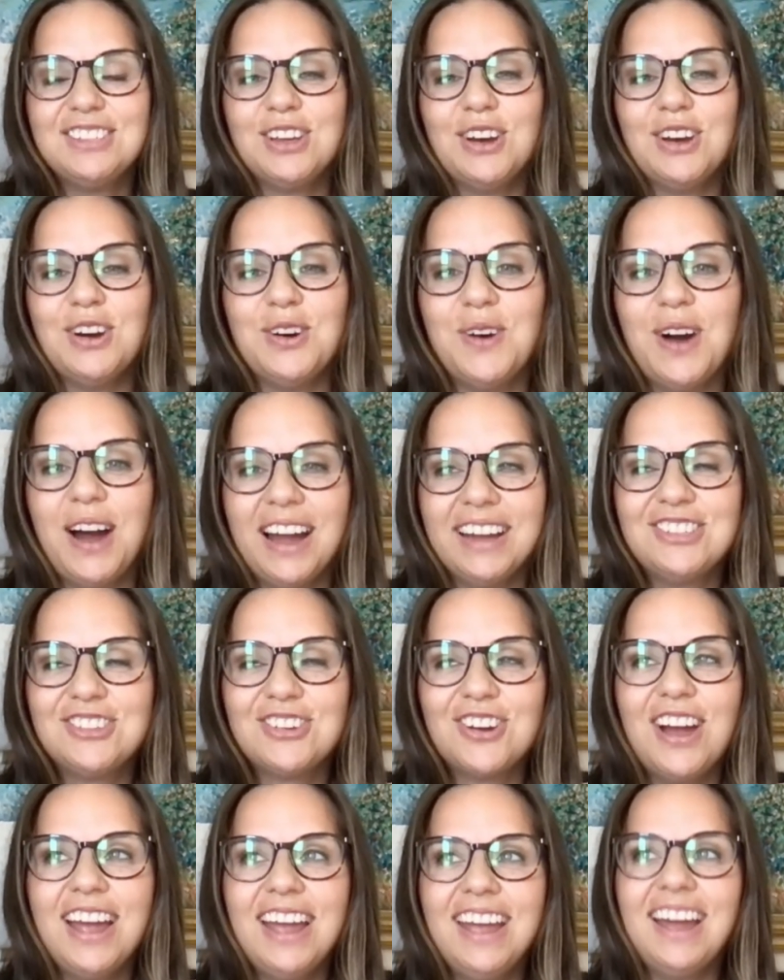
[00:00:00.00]
So I
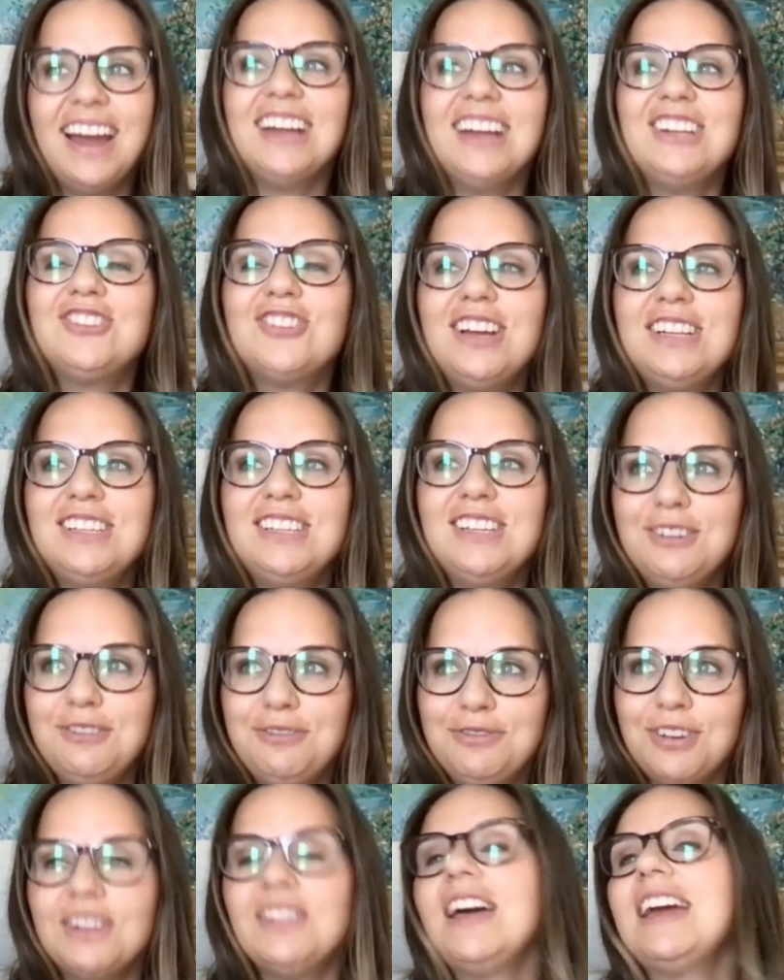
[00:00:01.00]
try to
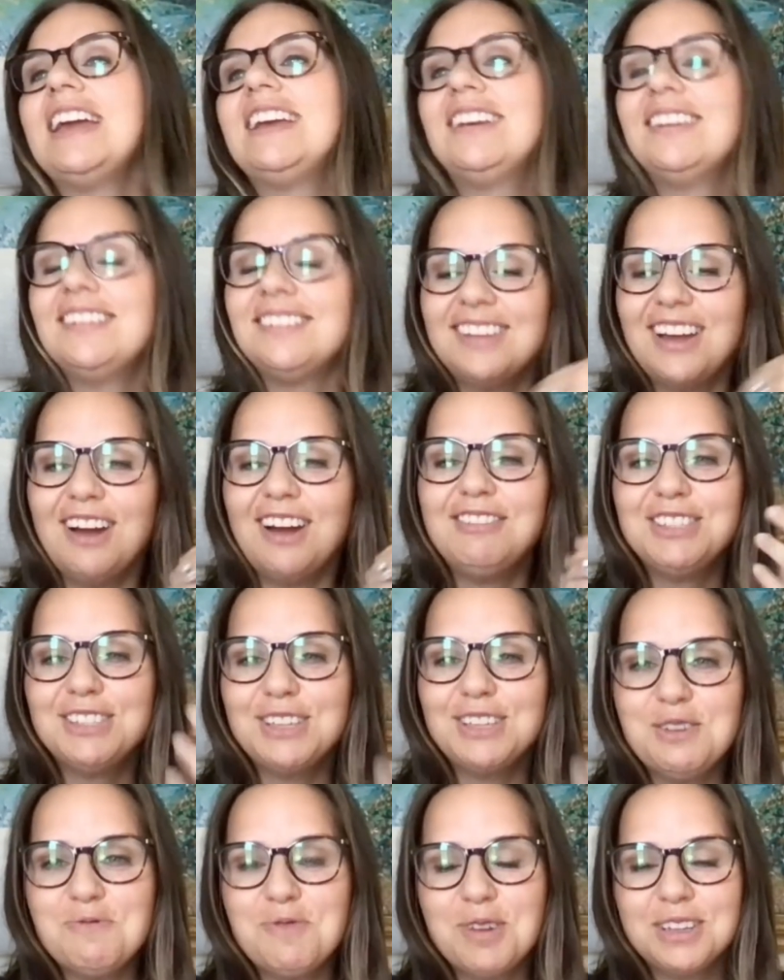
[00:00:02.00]
defer, like,
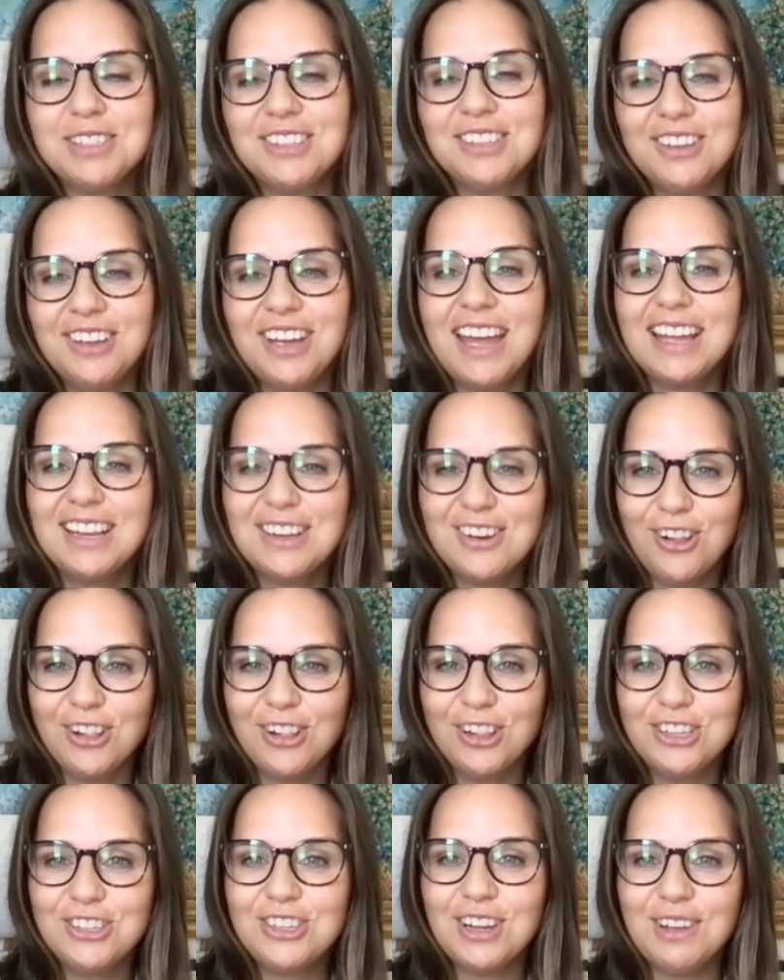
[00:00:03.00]
obviously you want to
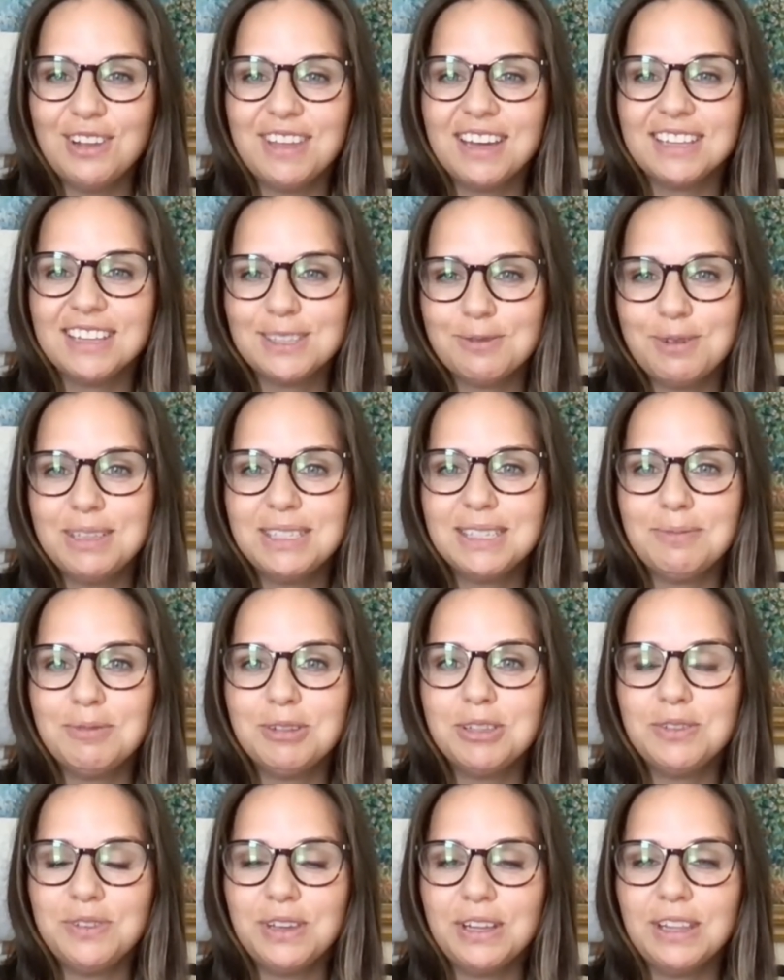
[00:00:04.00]
acknowledge if that's the way
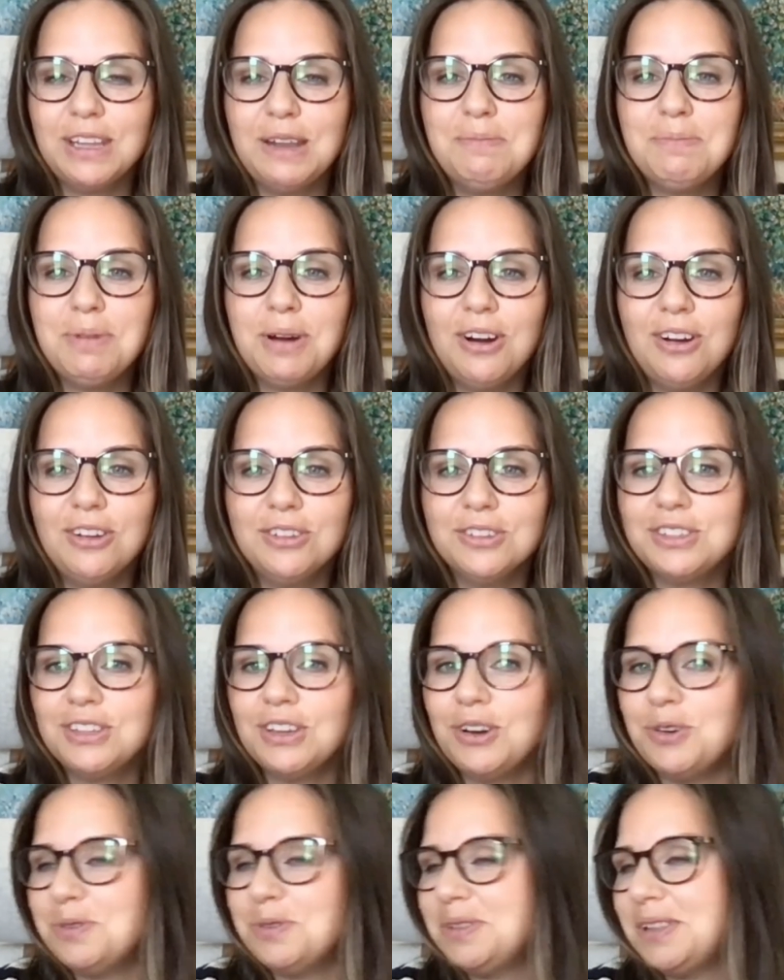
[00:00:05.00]
someone's feeling, but
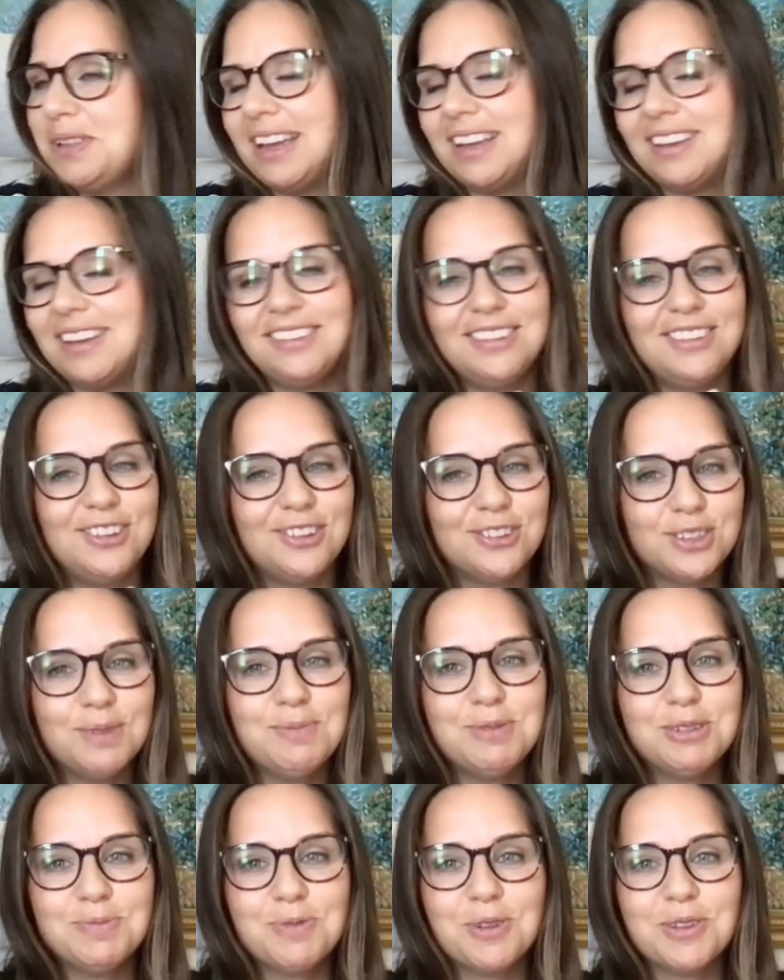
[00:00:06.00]
also like you're so
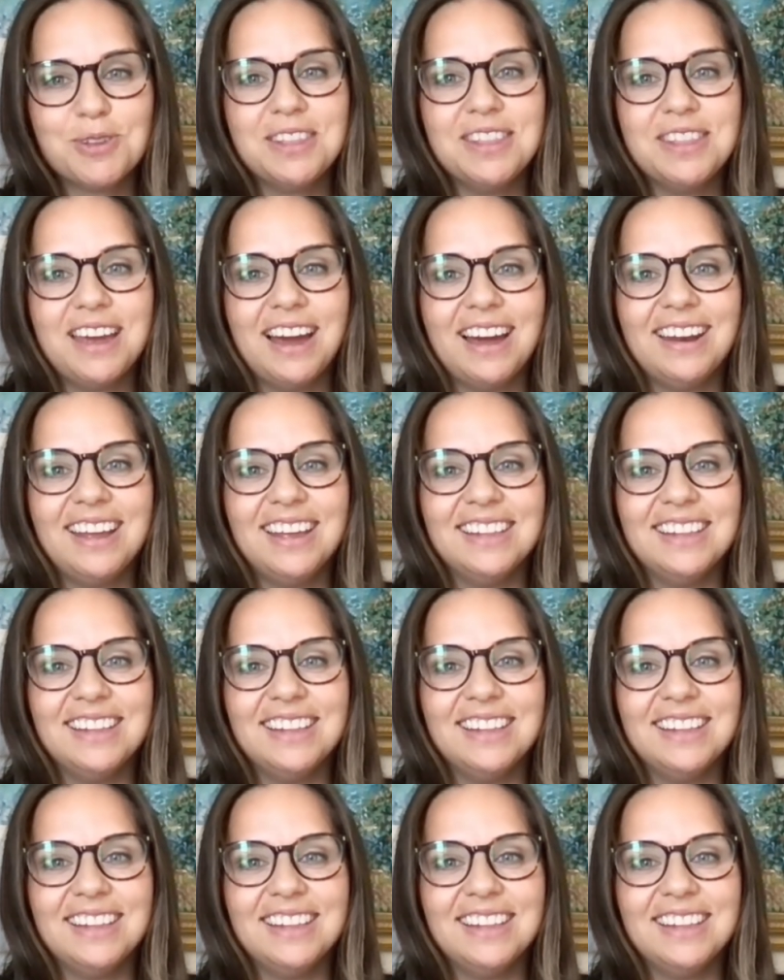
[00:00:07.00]
much more than that.